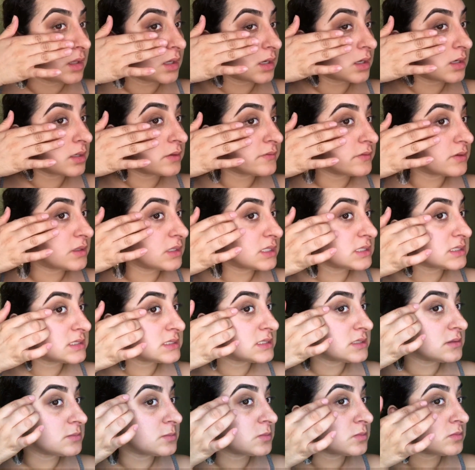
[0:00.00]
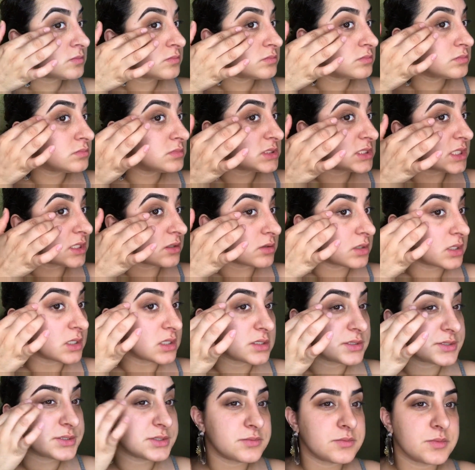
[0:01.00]
And if you get some down
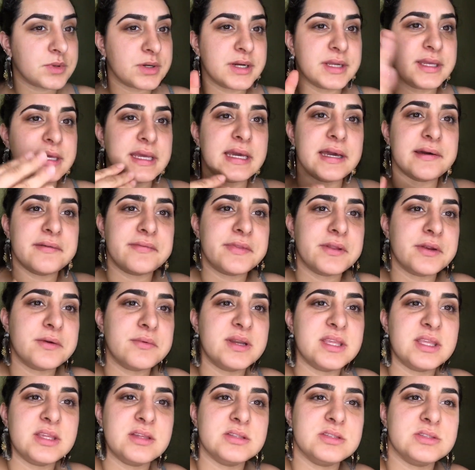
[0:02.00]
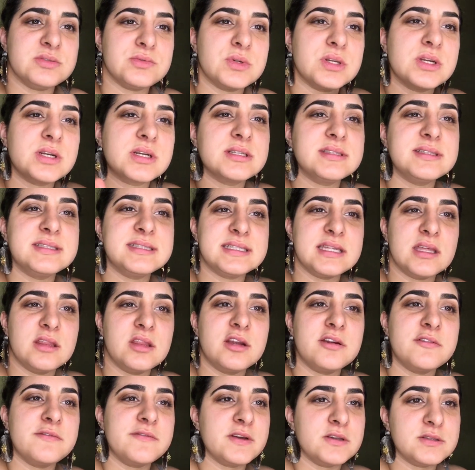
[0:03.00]
here, don't worry, after when you do your
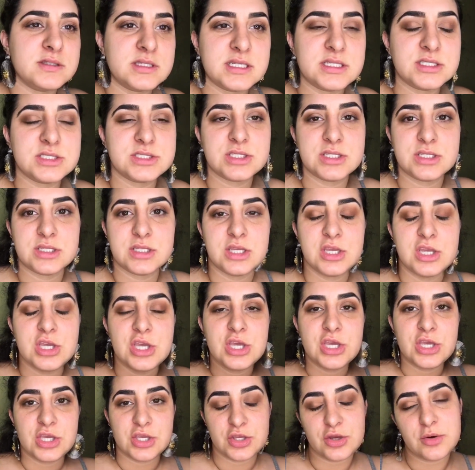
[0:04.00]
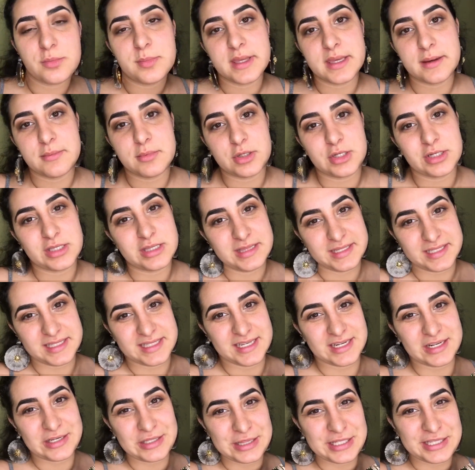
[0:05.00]
concealer and foundation, you'll be able to
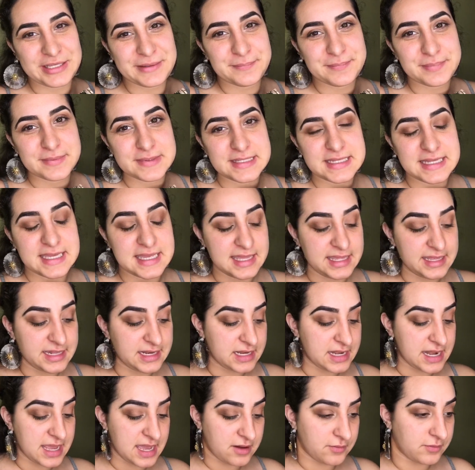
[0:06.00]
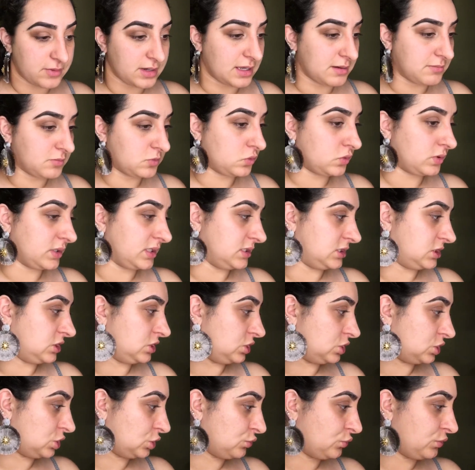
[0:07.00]
clean it all up. And now what I'm going
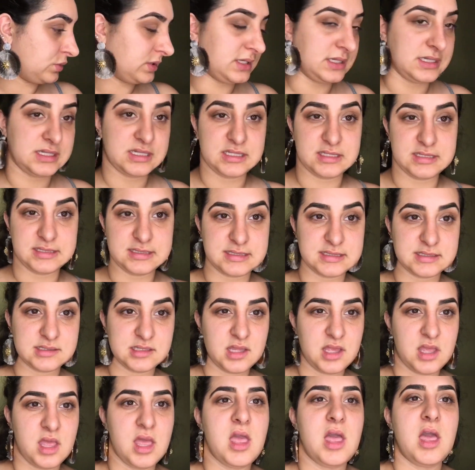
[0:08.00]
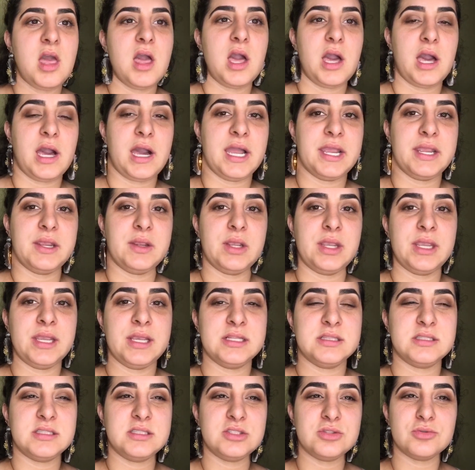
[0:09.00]
to do is,
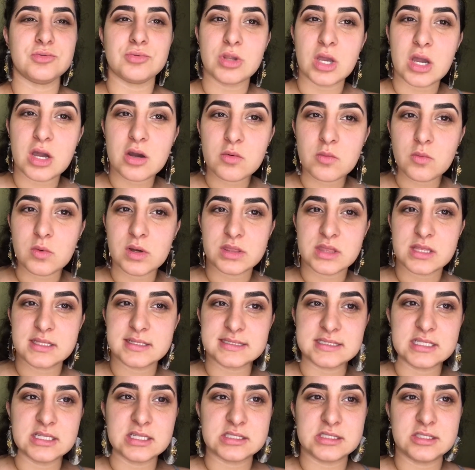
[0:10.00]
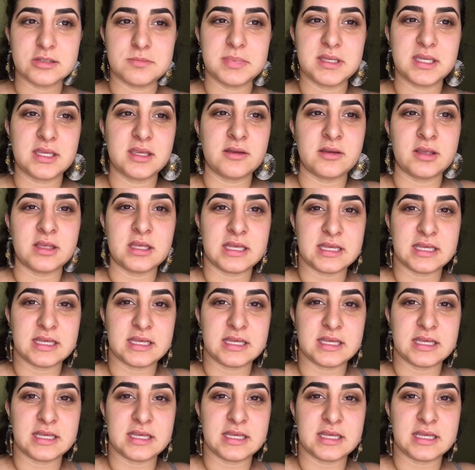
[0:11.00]
I do not want this look to be